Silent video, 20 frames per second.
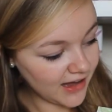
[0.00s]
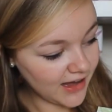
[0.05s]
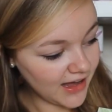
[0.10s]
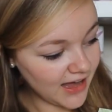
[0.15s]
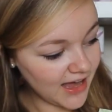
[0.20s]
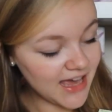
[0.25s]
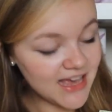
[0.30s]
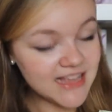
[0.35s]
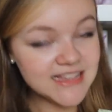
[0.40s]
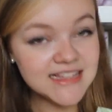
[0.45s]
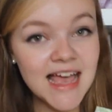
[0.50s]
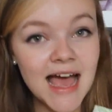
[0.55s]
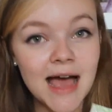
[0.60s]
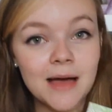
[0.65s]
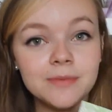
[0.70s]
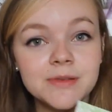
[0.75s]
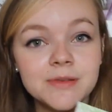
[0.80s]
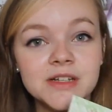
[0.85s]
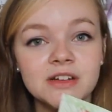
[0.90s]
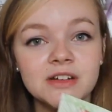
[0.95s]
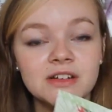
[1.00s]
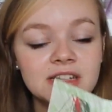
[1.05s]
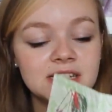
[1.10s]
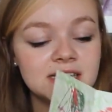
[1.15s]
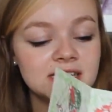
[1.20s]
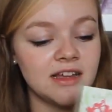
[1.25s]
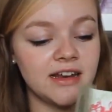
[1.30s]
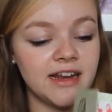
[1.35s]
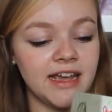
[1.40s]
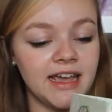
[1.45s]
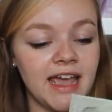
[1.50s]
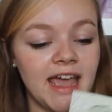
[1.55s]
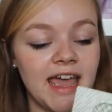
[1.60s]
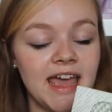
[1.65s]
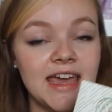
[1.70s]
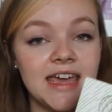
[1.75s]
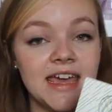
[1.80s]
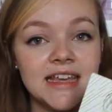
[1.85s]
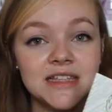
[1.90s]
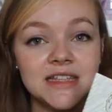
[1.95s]
It's absolutely stunning.
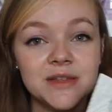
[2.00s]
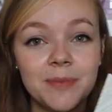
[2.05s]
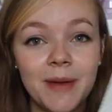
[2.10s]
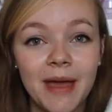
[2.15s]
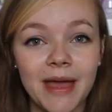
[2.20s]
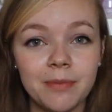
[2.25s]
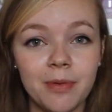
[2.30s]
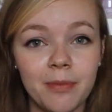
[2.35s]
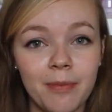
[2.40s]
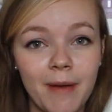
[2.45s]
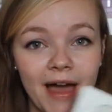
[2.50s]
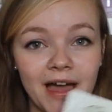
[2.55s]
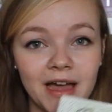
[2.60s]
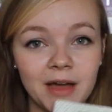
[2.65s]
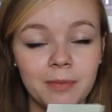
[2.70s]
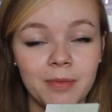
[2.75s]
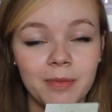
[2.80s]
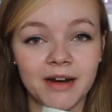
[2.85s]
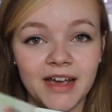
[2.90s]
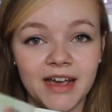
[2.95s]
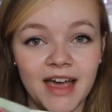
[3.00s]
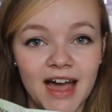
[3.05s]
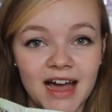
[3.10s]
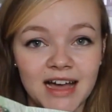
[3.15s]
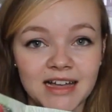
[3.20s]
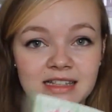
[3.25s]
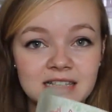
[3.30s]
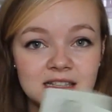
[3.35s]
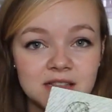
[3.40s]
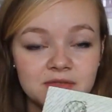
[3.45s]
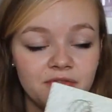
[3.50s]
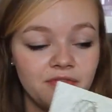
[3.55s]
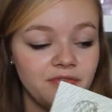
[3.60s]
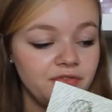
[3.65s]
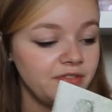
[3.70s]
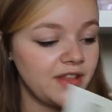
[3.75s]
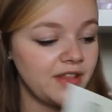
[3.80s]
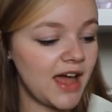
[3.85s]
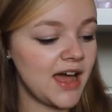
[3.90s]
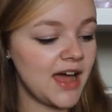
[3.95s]
It is a paperback, but it has
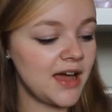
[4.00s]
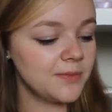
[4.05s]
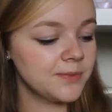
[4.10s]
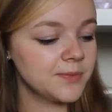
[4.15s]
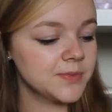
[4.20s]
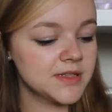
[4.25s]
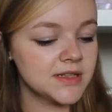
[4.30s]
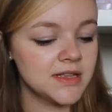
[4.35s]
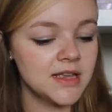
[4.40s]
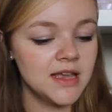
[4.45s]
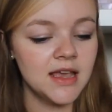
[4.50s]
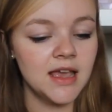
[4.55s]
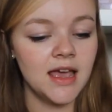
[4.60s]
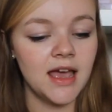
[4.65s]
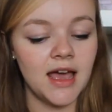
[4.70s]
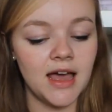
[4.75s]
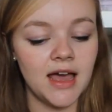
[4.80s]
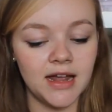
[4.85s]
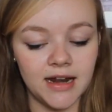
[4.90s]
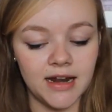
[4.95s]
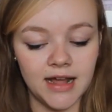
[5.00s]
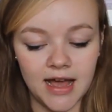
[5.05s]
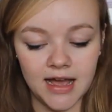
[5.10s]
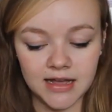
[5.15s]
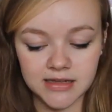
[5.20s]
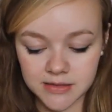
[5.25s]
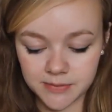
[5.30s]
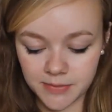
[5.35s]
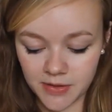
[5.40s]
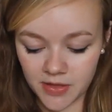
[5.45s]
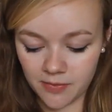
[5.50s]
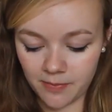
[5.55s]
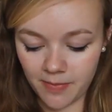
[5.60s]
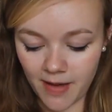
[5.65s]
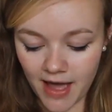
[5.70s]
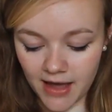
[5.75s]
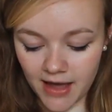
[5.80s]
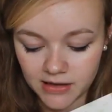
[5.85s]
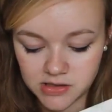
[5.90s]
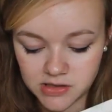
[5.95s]
flaps and it has them at the
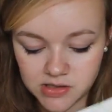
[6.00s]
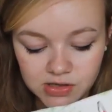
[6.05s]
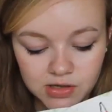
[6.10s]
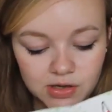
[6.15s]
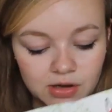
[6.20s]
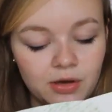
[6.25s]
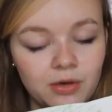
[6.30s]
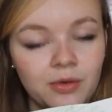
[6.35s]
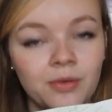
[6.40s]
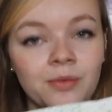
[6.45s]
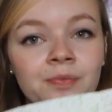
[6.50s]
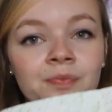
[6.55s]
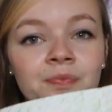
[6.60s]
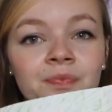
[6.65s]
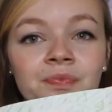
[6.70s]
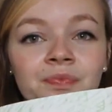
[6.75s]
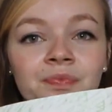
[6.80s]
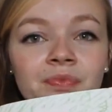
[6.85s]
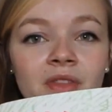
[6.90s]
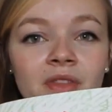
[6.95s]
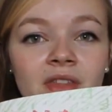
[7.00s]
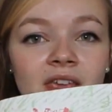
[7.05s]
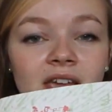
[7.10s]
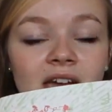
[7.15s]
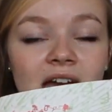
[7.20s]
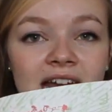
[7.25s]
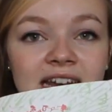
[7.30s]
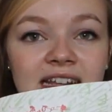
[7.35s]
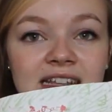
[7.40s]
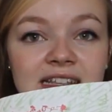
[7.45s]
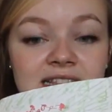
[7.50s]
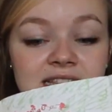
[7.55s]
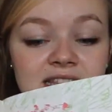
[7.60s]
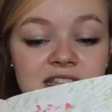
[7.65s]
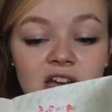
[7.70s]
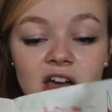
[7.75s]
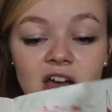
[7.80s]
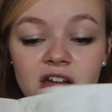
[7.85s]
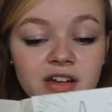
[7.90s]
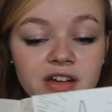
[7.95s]
back too. And it's
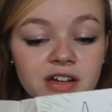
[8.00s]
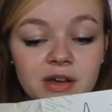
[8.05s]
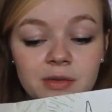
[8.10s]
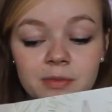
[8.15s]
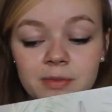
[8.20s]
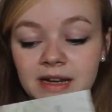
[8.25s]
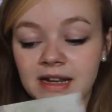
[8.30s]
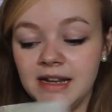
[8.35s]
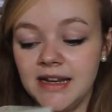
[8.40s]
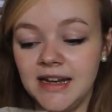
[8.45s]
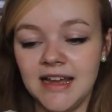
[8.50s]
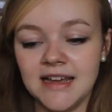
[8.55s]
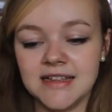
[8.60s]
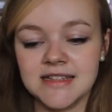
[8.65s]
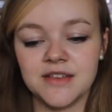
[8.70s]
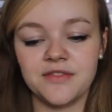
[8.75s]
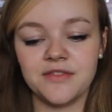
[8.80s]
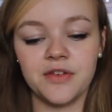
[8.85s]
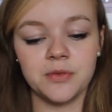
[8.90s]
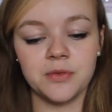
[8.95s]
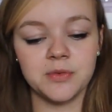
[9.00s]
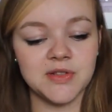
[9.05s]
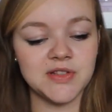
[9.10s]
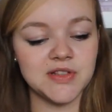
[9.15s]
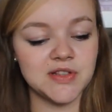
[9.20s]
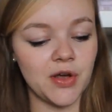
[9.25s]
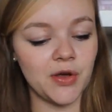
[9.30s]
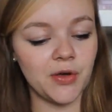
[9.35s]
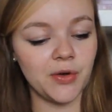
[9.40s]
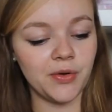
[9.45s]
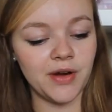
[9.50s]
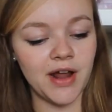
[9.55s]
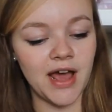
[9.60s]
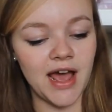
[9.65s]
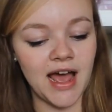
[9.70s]
done completely as if it was sewn.